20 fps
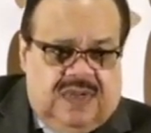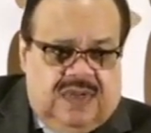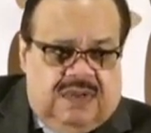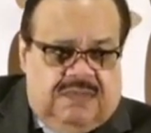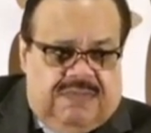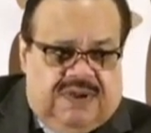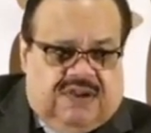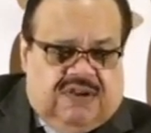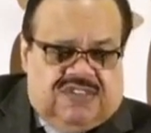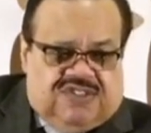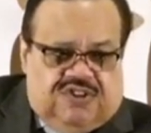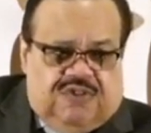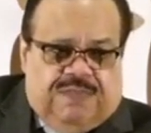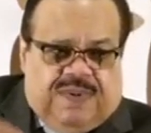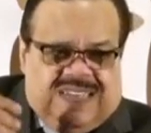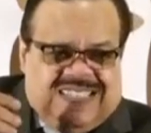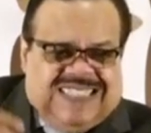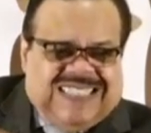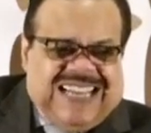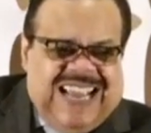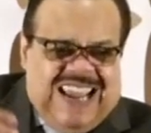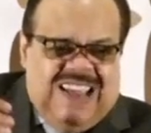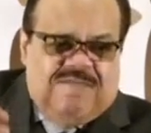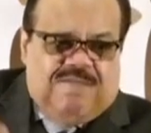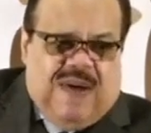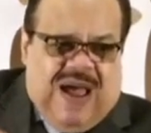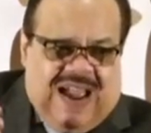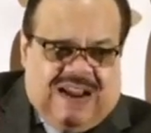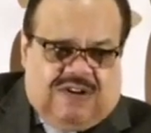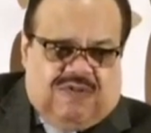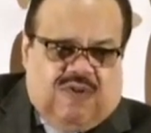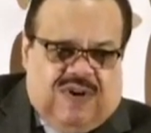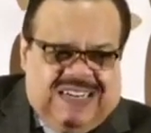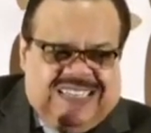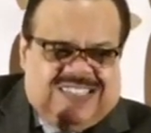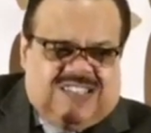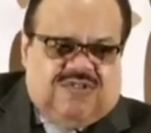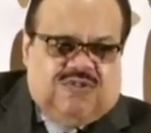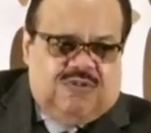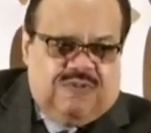Because you've been saved by
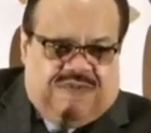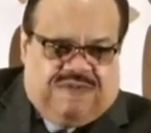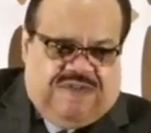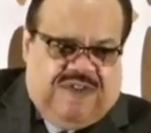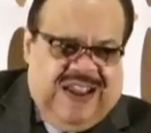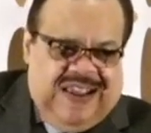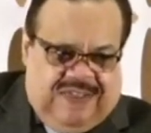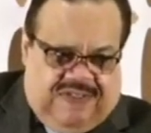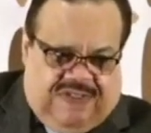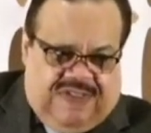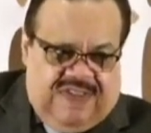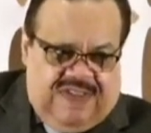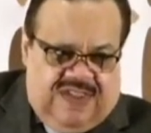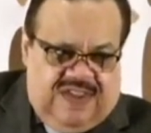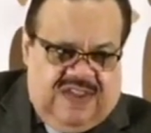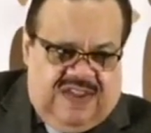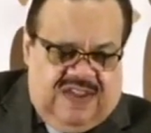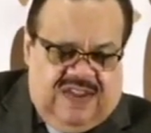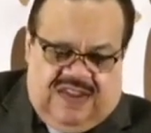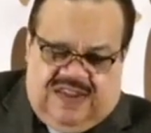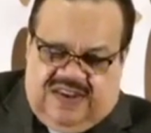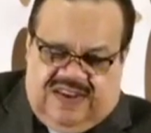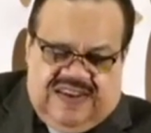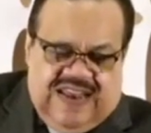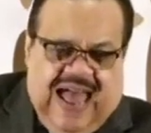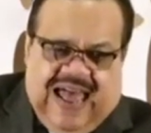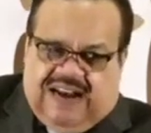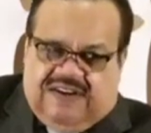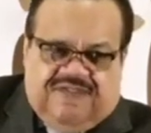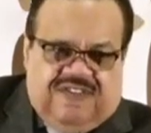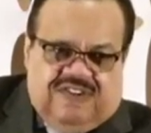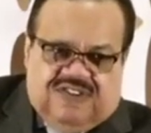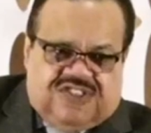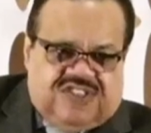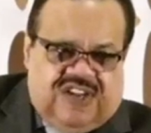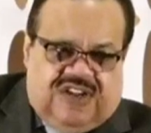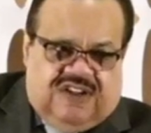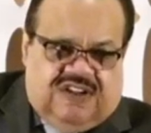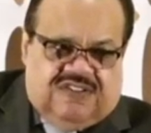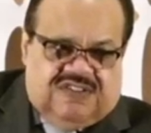grace through faith, not of
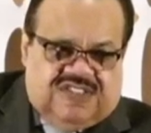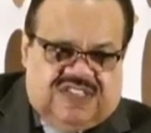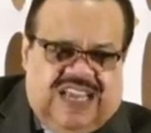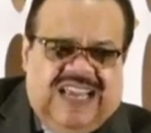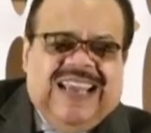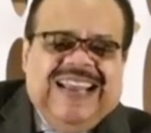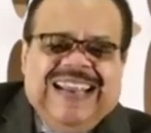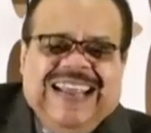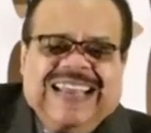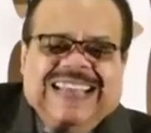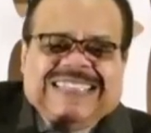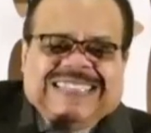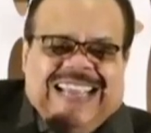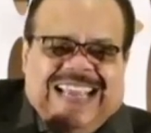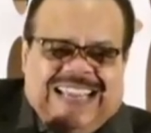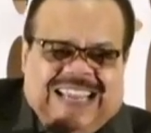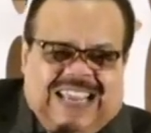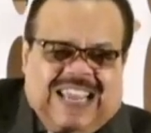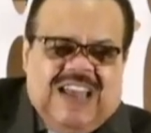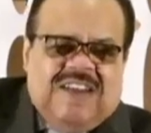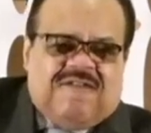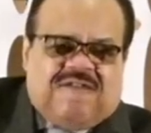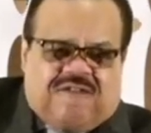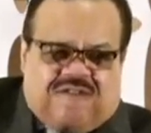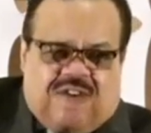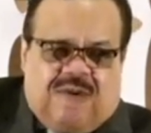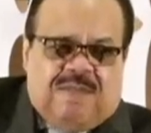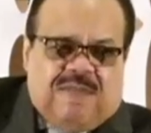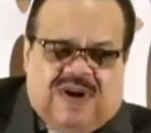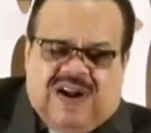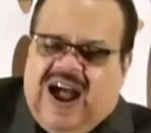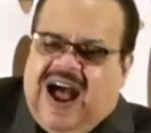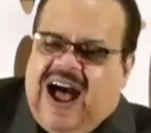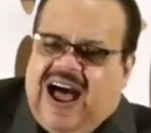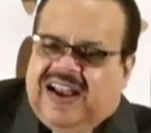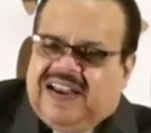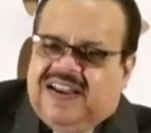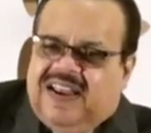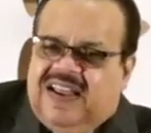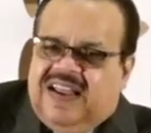yourselves. It is a gift from
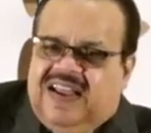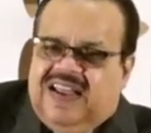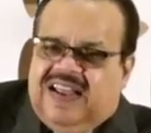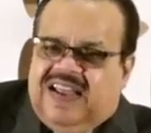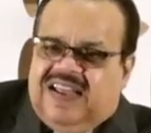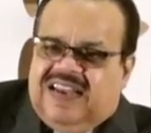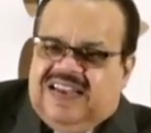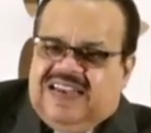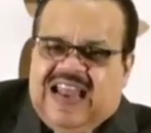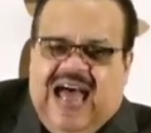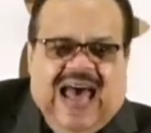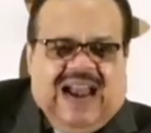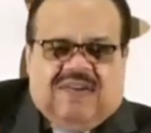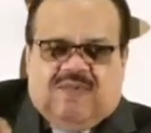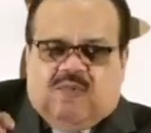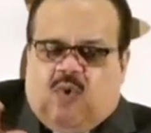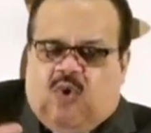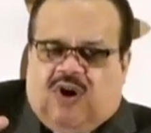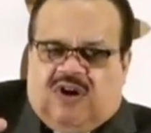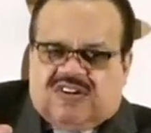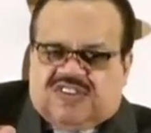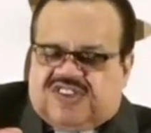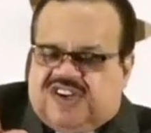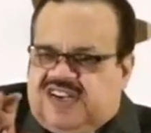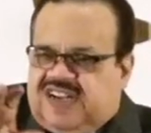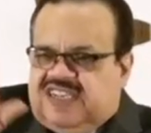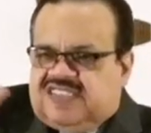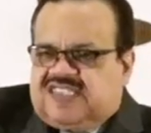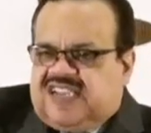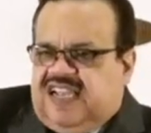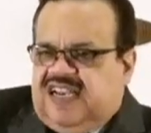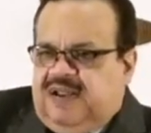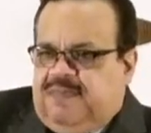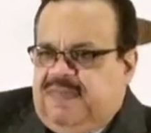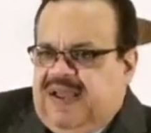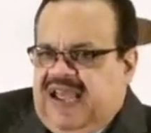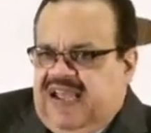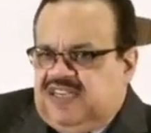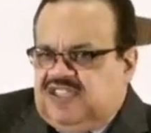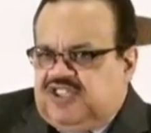God, not of works, lest any
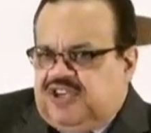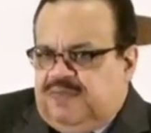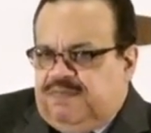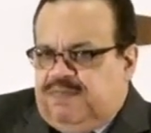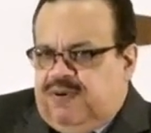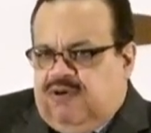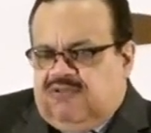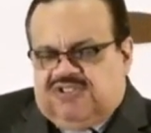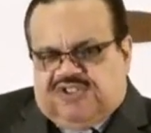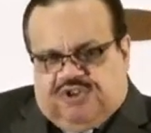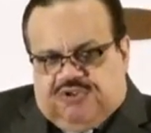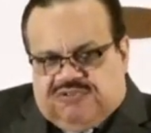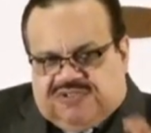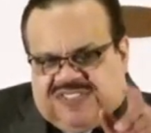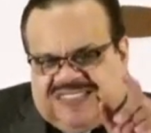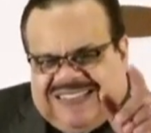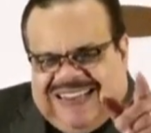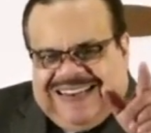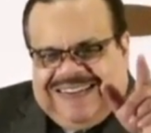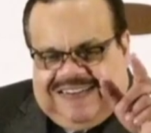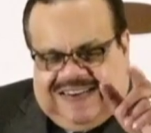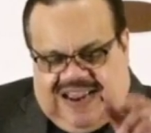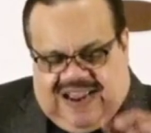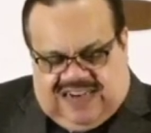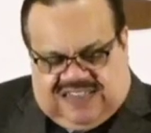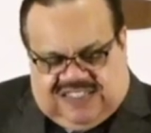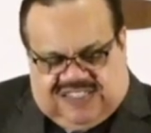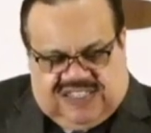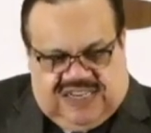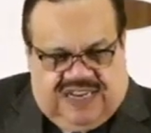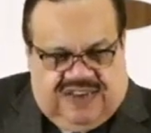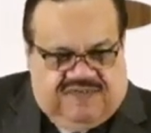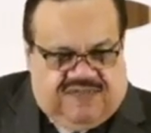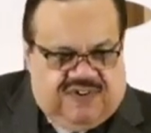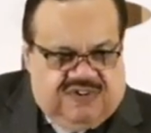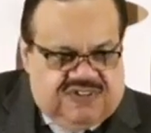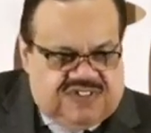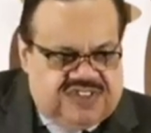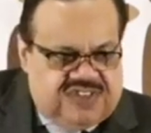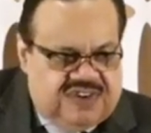man should boast. You did not save
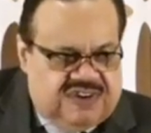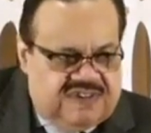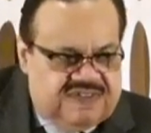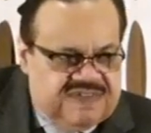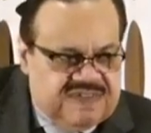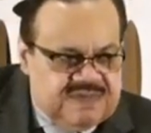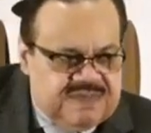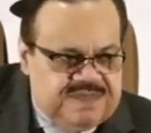yourself.